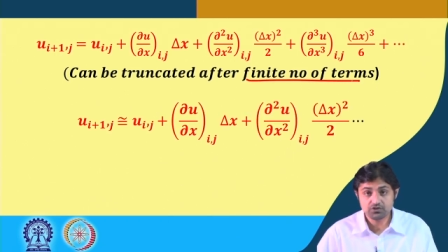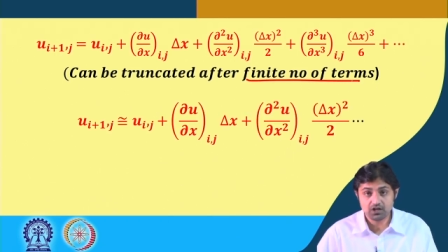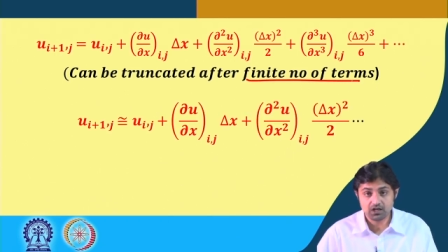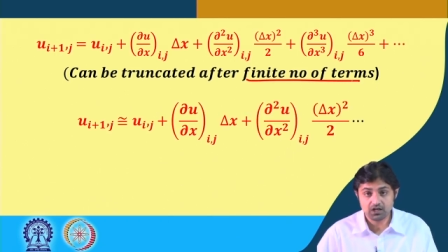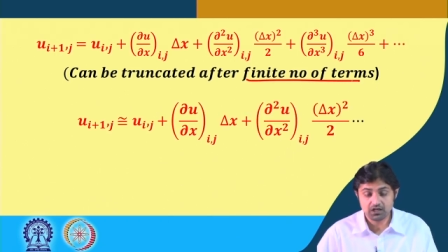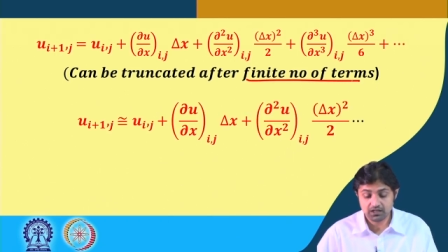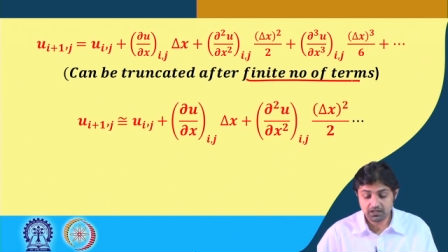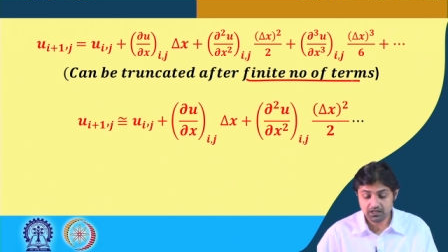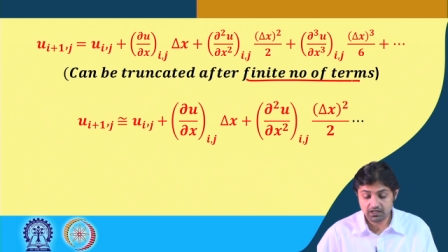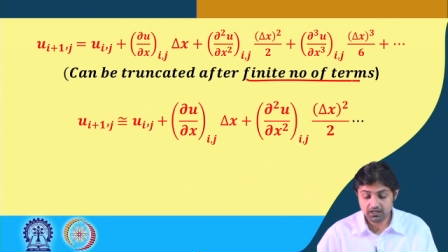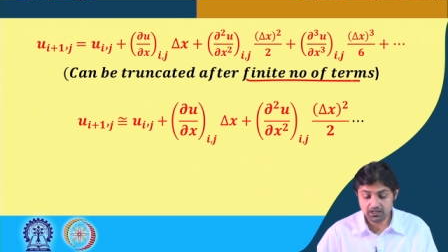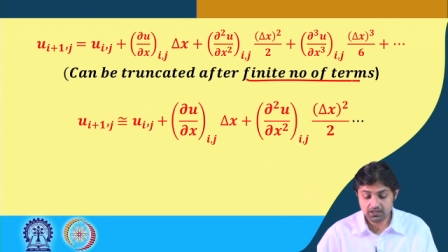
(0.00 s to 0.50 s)

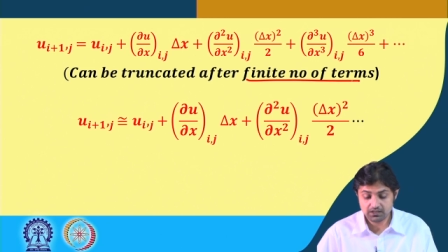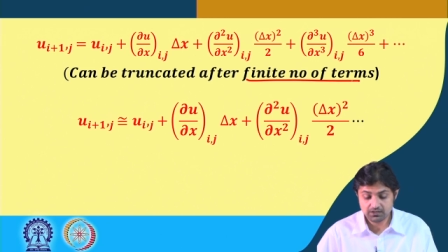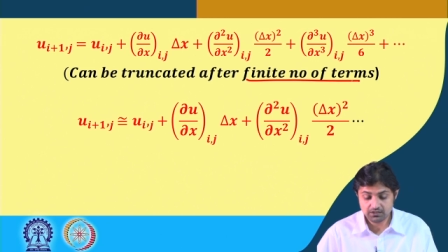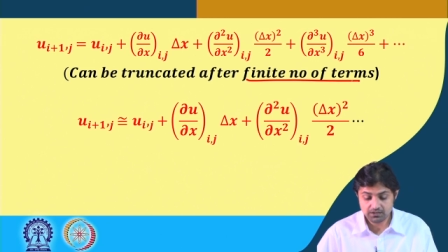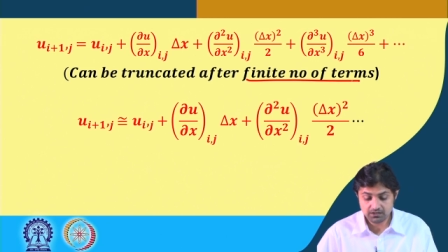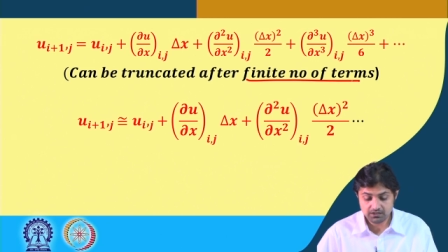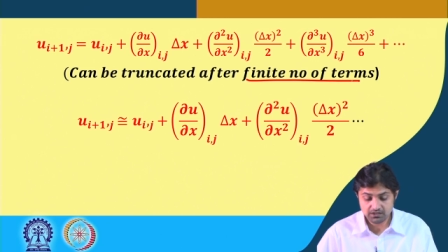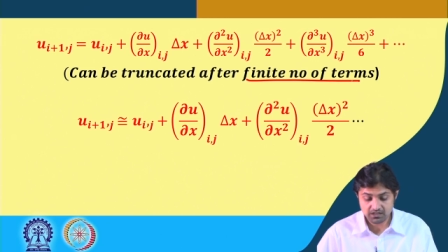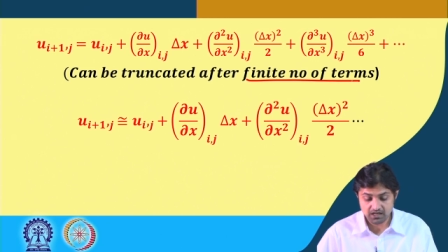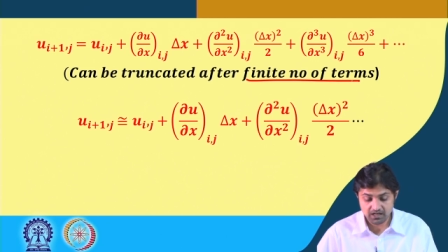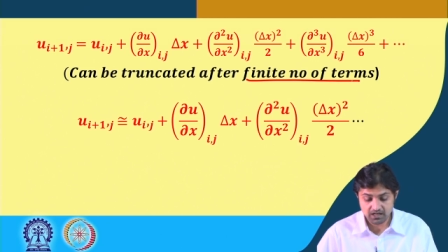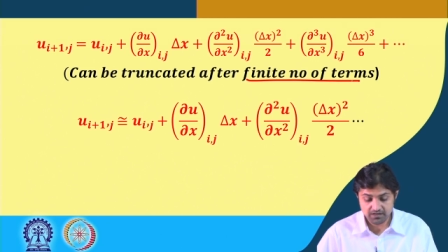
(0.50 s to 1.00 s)
truncate
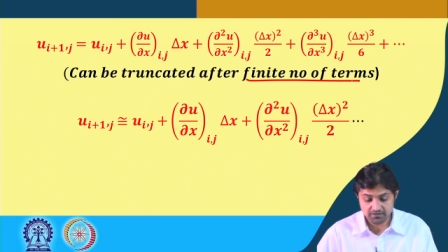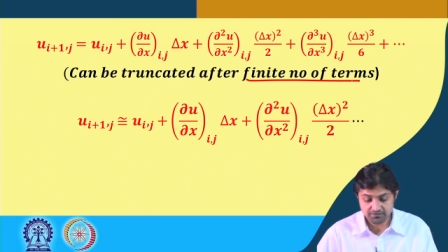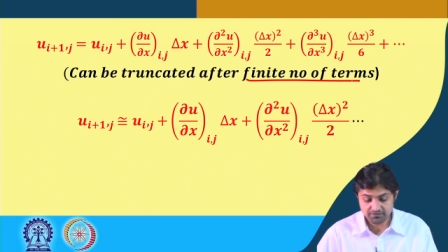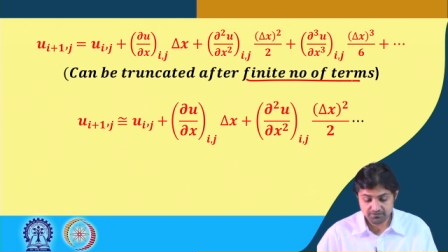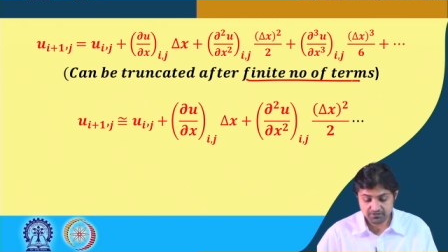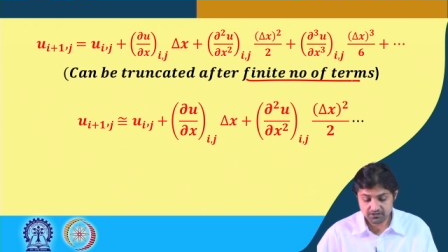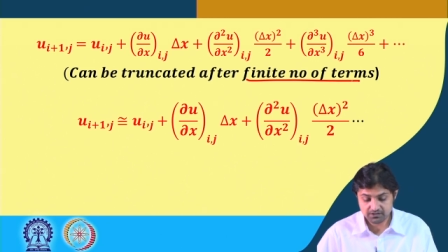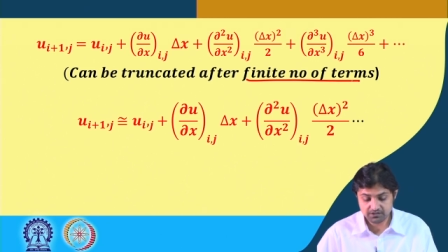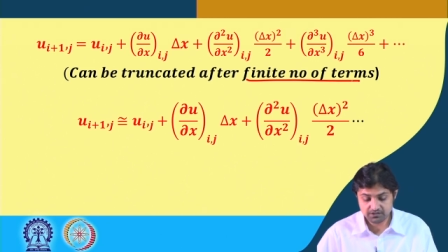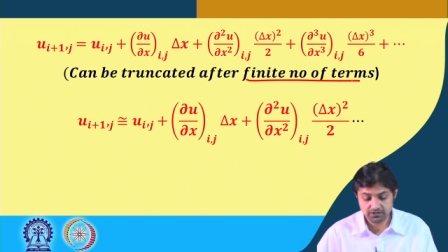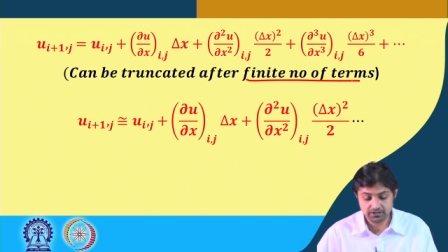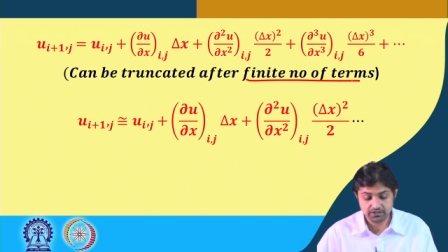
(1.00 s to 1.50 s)
it
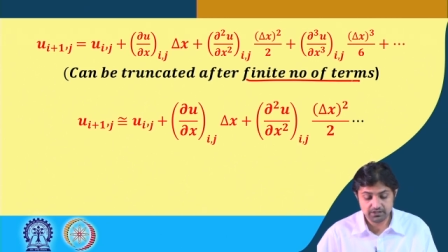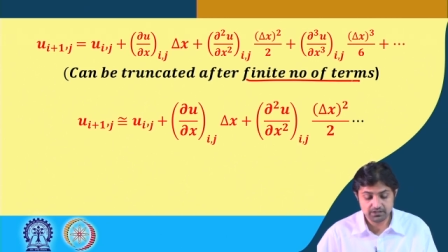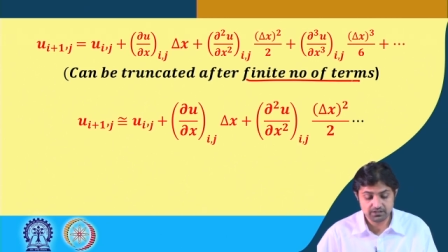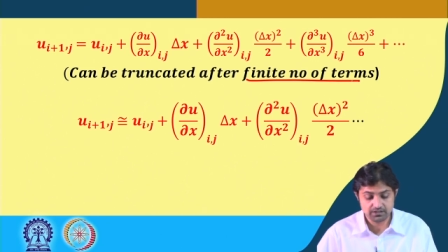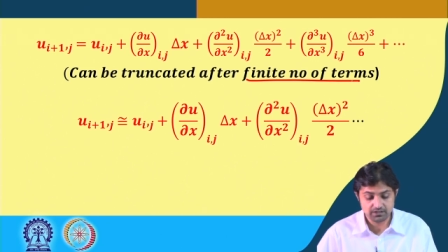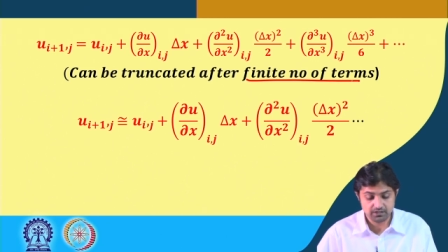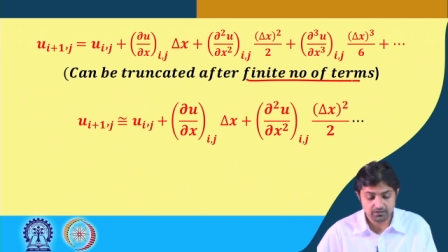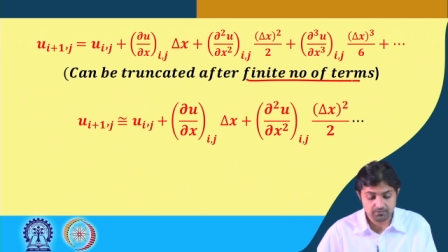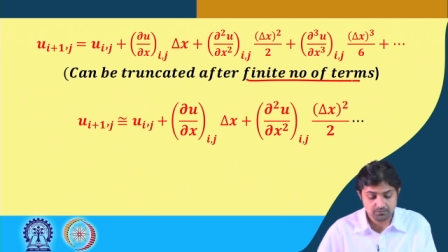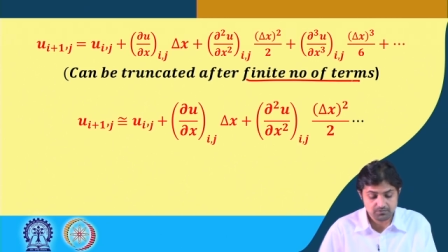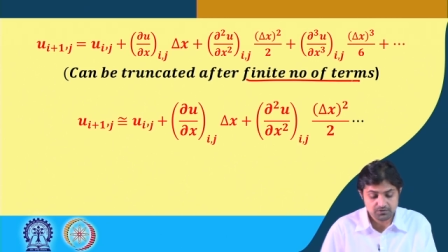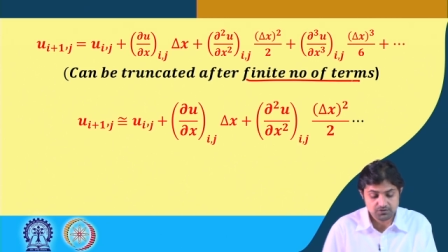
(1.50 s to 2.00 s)
after 3
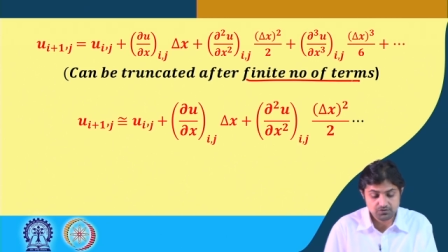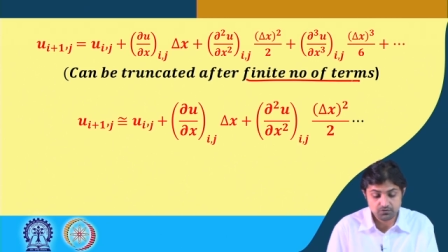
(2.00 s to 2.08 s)
terms.